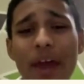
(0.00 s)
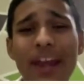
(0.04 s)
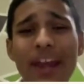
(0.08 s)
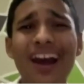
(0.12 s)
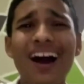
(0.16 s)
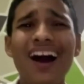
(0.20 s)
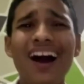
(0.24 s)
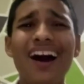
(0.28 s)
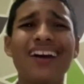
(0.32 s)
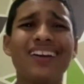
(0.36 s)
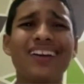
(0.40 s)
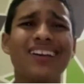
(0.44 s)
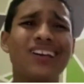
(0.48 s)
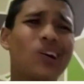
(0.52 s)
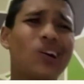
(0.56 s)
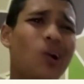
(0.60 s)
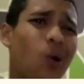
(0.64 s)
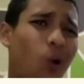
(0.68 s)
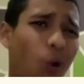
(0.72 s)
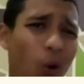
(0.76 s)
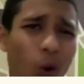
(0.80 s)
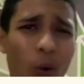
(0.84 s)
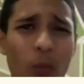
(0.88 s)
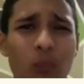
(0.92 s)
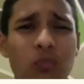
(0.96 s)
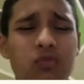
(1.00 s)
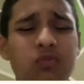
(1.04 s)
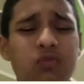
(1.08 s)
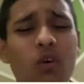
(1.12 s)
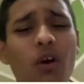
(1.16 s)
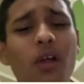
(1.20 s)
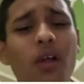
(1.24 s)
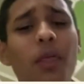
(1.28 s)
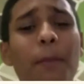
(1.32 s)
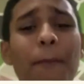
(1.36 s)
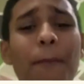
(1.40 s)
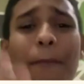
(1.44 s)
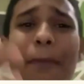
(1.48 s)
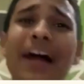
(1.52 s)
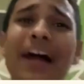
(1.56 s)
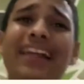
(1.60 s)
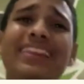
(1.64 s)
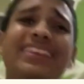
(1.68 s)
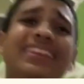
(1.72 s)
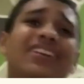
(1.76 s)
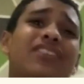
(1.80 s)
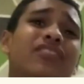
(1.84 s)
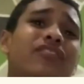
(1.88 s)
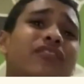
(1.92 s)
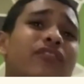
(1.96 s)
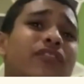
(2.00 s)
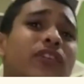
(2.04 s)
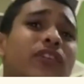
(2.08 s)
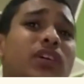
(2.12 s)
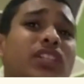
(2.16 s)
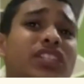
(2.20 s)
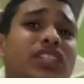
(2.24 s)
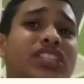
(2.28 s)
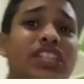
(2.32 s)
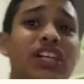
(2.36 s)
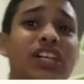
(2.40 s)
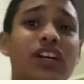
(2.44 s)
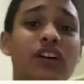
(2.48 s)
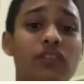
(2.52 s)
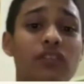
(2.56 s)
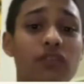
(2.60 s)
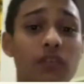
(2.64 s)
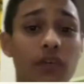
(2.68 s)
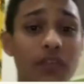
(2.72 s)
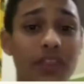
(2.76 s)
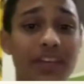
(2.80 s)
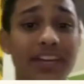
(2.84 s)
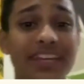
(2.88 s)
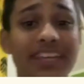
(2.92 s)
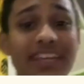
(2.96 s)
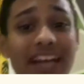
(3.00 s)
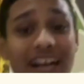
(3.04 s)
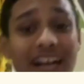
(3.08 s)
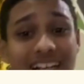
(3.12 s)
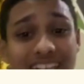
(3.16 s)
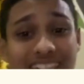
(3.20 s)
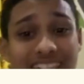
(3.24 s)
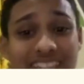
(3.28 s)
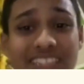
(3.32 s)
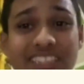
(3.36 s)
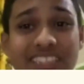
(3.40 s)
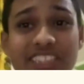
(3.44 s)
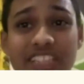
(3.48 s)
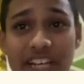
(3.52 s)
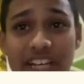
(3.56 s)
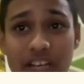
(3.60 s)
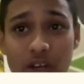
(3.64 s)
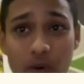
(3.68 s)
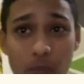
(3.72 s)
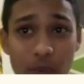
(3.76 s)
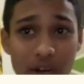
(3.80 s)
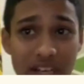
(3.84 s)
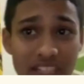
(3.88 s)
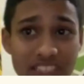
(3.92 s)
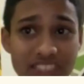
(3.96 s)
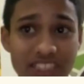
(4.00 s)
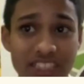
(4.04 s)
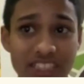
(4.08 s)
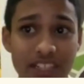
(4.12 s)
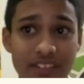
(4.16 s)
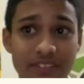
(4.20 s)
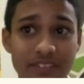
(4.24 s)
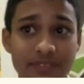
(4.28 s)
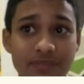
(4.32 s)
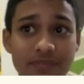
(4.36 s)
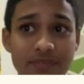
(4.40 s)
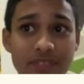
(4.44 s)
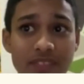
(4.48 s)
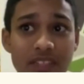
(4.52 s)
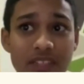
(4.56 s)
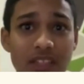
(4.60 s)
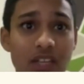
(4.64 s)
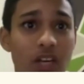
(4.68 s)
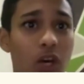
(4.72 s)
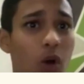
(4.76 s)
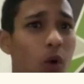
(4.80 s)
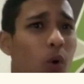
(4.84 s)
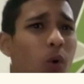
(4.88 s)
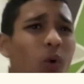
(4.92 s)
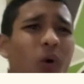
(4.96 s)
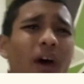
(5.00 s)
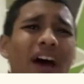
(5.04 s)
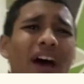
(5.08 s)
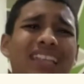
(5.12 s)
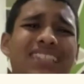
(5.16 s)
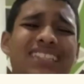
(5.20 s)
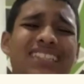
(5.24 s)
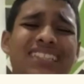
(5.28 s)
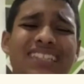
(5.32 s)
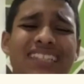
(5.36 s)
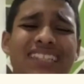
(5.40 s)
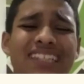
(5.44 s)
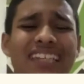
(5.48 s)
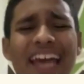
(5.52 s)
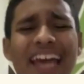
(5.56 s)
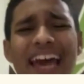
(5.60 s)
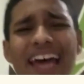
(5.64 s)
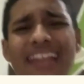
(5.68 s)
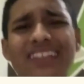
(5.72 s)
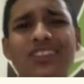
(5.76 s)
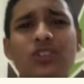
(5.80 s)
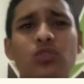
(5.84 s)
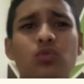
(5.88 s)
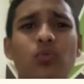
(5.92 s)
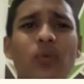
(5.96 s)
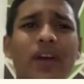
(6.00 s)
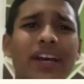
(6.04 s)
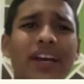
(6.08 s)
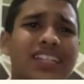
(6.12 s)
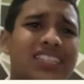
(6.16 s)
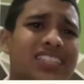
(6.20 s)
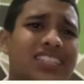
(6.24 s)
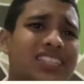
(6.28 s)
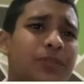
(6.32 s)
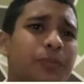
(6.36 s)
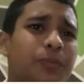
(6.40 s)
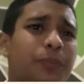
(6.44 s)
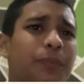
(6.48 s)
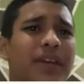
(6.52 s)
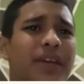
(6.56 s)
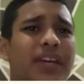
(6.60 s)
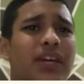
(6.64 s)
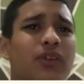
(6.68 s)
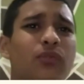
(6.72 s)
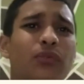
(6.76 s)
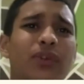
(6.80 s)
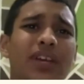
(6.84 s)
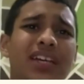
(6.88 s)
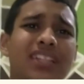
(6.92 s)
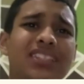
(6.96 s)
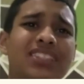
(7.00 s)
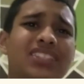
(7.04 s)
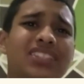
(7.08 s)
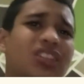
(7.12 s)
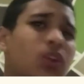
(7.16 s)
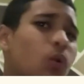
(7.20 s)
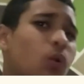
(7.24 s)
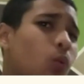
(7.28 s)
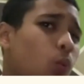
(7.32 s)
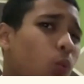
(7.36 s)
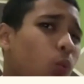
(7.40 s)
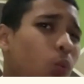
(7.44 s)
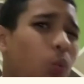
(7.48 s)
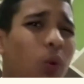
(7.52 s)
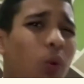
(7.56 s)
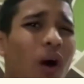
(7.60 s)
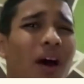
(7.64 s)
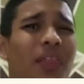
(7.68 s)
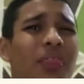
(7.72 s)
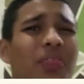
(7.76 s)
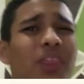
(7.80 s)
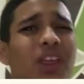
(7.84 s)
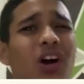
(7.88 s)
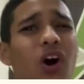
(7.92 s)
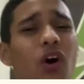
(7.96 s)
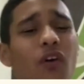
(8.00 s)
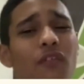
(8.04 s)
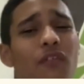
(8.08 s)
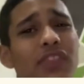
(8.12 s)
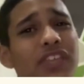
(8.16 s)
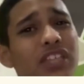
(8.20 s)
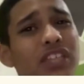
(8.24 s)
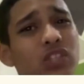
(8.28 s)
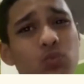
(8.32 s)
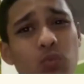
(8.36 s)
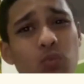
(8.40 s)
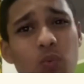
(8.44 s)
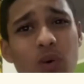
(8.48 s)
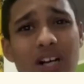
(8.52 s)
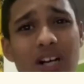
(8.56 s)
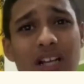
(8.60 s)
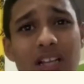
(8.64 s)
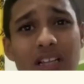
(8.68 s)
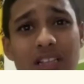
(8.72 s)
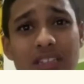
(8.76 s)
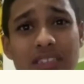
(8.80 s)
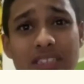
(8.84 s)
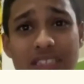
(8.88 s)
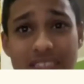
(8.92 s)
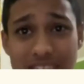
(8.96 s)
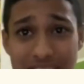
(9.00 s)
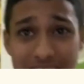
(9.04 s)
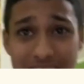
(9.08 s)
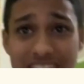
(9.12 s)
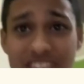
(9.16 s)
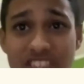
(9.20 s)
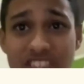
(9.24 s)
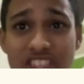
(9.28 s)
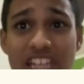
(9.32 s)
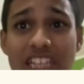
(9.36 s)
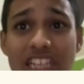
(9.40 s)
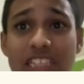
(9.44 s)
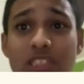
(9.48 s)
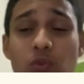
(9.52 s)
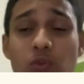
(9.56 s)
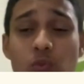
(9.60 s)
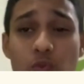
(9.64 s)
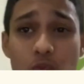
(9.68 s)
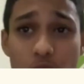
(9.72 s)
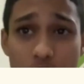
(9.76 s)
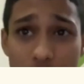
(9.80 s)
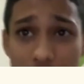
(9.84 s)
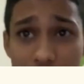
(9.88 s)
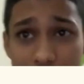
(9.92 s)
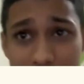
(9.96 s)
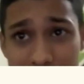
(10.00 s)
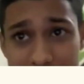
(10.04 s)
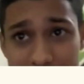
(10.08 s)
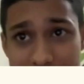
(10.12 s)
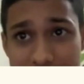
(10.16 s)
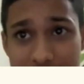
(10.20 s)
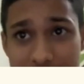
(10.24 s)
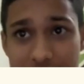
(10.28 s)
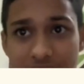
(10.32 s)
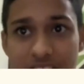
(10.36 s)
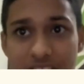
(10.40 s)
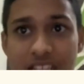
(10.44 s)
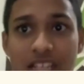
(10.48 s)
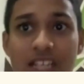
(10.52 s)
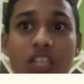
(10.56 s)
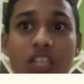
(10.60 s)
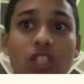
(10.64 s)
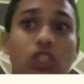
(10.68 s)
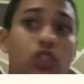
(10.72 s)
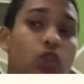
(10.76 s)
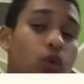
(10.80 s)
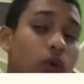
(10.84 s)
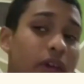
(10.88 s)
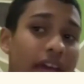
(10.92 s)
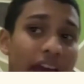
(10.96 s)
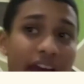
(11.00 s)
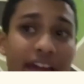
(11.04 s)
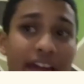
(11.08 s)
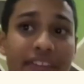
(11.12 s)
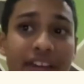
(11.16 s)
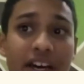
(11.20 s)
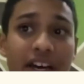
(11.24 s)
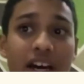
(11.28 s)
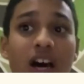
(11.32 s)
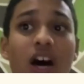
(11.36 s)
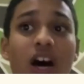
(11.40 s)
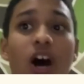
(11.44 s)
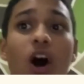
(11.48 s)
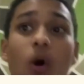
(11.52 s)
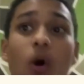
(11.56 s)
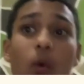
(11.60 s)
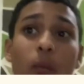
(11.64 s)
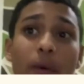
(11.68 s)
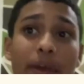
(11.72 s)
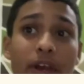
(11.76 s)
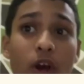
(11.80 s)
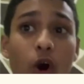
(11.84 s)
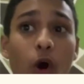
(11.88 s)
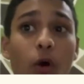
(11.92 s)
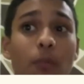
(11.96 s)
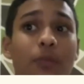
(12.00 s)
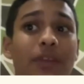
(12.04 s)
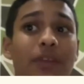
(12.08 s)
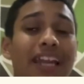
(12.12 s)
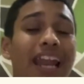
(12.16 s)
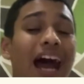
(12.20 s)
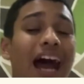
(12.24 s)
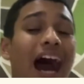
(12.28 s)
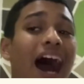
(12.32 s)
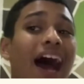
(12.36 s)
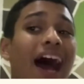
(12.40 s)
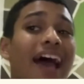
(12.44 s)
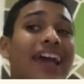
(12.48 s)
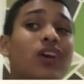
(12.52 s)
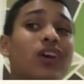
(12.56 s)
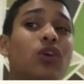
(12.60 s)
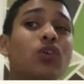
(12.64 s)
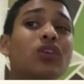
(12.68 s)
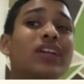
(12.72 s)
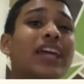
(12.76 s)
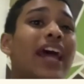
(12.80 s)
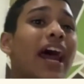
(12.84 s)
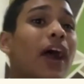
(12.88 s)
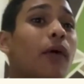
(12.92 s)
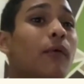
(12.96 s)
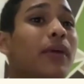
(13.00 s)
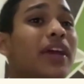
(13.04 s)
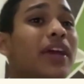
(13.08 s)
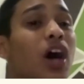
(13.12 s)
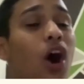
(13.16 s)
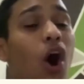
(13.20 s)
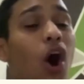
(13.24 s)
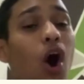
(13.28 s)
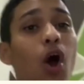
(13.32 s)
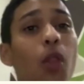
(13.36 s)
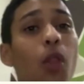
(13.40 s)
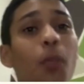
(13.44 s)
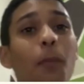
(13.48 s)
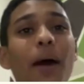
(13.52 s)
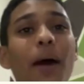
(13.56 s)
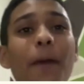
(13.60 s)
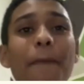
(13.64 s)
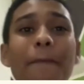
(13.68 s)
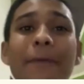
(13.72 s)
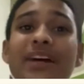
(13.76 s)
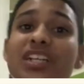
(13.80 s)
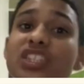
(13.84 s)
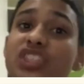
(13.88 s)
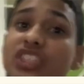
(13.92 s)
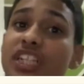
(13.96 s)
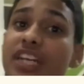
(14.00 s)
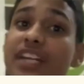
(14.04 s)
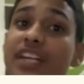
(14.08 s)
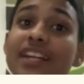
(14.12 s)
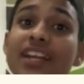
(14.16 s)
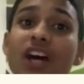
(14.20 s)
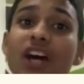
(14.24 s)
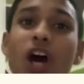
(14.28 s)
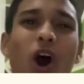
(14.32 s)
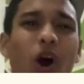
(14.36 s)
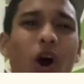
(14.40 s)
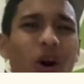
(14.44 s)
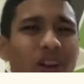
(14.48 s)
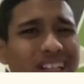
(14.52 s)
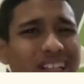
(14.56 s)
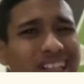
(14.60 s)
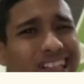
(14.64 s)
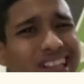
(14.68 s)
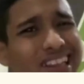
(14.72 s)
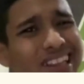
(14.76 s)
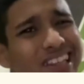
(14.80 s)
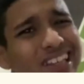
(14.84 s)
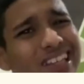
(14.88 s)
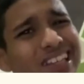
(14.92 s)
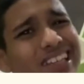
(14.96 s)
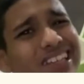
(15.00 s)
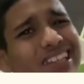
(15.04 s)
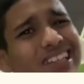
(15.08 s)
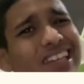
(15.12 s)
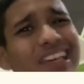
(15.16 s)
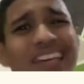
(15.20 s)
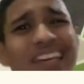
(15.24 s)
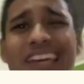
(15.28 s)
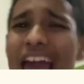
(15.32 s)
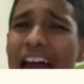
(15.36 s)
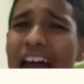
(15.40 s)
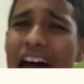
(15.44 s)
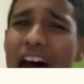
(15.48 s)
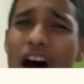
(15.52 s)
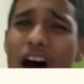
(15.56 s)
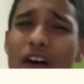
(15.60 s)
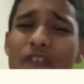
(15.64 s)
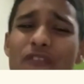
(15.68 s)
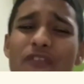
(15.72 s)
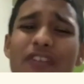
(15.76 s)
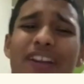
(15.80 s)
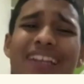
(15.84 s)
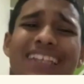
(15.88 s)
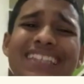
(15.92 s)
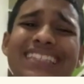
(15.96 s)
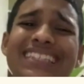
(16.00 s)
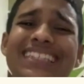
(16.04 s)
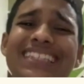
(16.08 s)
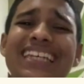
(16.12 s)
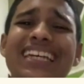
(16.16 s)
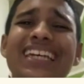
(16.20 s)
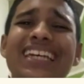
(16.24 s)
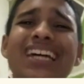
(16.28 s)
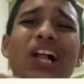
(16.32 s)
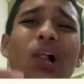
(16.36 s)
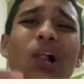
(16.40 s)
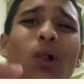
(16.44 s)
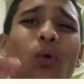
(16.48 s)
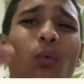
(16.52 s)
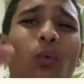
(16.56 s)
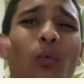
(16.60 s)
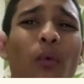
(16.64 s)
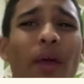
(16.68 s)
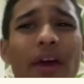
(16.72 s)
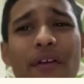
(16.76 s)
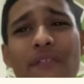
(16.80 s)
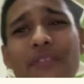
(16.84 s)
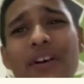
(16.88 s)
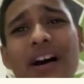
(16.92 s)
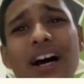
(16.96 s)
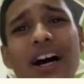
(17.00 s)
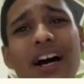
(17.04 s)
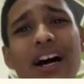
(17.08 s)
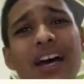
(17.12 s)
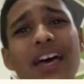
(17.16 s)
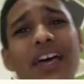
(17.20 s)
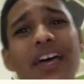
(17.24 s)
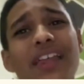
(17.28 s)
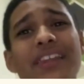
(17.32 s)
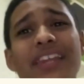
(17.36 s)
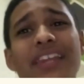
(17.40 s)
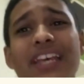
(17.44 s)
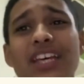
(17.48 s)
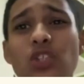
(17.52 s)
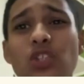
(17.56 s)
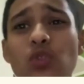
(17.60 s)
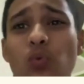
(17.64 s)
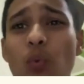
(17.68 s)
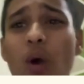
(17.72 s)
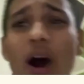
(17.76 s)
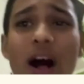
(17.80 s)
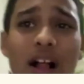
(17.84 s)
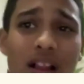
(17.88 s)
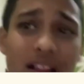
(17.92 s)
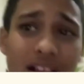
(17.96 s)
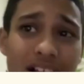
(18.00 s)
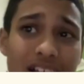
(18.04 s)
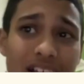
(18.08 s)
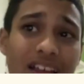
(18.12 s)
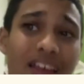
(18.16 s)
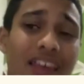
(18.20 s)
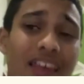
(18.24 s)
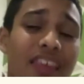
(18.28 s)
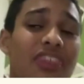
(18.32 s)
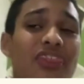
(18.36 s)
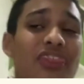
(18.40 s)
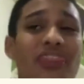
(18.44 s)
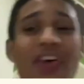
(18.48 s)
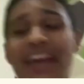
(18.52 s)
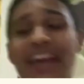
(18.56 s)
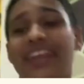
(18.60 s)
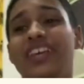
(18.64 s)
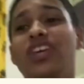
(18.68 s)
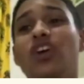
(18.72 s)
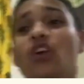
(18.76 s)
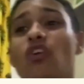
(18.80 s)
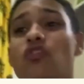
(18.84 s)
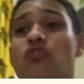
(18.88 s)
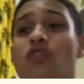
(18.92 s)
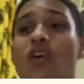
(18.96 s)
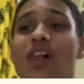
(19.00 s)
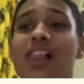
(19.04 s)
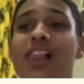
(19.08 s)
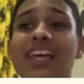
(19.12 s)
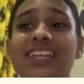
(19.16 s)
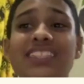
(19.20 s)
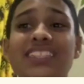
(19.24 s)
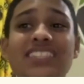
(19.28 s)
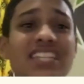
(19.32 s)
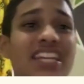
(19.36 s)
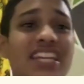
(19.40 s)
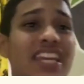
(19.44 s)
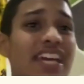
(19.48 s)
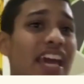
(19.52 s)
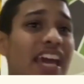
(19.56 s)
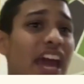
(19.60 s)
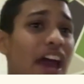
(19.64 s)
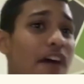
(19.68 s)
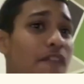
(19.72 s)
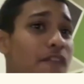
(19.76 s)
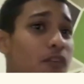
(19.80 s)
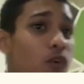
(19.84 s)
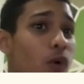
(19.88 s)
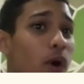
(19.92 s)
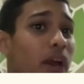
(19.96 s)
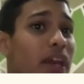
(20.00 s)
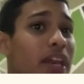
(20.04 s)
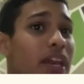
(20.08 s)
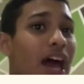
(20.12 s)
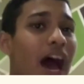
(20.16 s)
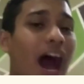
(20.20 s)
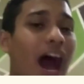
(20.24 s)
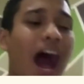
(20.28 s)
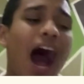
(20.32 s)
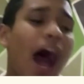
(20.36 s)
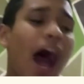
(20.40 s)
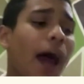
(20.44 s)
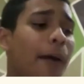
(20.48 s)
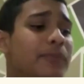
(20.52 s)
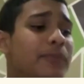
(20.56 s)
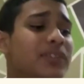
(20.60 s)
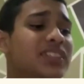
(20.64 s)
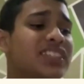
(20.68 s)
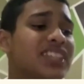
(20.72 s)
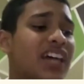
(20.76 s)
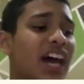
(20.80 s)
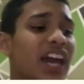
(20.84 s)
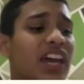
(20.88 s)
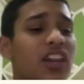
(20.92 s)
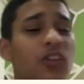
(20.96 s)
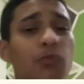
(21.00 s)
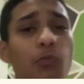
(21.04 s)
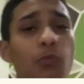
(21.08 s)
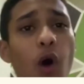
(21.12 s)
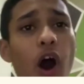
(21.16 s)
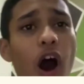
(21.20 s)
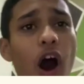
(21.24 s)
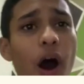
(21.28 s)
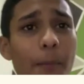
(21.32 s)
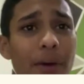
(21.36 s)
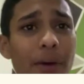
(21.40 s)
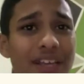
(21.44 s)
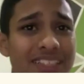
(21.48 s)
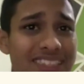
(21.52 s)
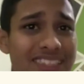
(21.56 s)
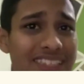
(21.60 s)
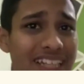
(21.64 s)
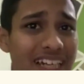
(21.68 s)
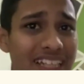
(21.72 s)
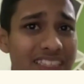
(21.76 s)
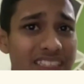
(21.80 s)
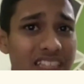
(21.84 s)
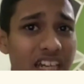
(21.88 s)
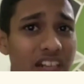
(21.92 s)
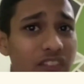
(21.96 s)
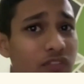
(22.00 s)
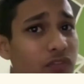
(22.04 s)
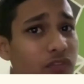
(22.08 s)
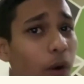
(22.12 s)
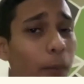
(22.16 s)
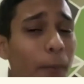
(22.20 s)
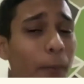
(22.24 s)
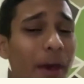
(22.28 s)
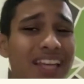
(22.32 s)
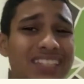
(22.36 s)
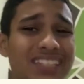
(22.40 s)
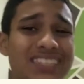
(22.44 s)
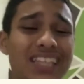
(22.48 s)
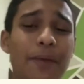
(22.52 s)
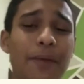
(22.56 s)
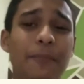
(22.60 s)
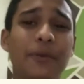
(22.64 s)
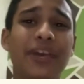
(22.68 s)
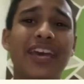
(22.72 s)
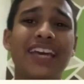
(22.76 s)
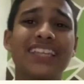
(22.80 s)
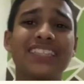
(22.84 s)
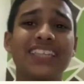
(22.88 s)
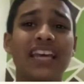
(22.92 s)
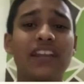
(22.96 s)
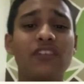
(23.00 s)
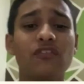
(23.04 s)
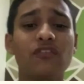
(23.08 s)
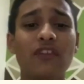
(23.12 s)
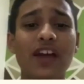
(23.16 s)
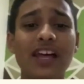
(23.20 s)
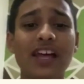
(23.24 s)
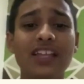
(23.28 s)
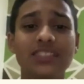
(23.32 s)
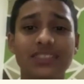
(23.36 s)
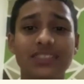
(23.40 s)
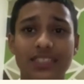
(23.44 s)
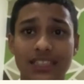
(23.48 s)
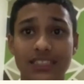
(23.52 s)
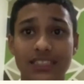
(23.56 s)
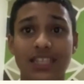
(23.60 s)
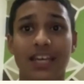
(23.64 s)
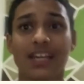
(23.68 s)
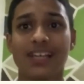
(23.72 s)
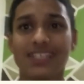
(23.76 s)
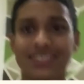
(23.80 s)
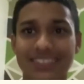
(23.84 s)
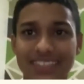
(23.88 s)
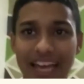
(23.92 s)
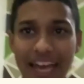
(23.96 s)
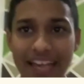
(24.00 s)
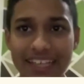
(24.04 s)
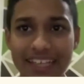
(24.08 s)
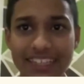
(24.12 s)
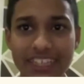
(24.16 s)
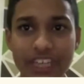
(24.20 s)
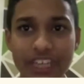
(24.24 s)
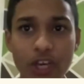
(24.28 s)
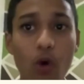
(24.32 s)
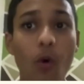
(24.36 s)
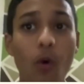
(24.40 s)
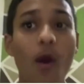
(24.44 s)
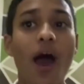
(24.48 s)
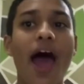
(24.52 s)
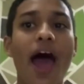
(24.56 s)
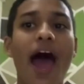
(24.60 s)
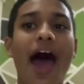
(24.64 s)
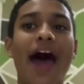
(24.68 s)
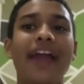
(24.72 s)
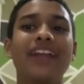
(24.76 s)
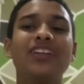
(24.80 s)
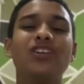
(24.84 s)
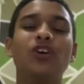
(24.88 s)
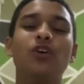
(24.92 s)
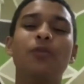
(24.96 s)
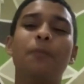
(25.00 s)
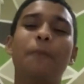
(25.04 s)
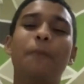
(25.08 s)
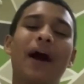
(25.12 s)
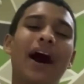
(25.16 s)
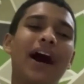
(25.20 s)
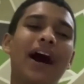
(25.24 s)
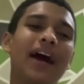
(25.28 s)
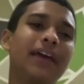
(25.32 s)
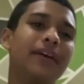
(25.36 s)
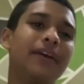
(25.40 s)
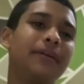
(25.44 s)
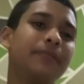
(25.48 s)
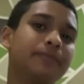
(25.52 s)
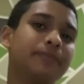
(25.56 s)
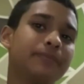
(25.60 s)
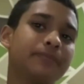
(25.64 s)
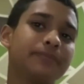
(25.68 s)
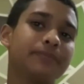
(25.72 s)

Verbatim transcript: and I hope for a better future for the younger generation who has yet to experience the wonder of this world, such as rivers. Together, we hope that I could carry on my mission on cleaning every single river in this world. Thank you for listening, everyone. I'm Syed Muhammad Sajjad from S M K Saint Francis. Thank you and goodbye.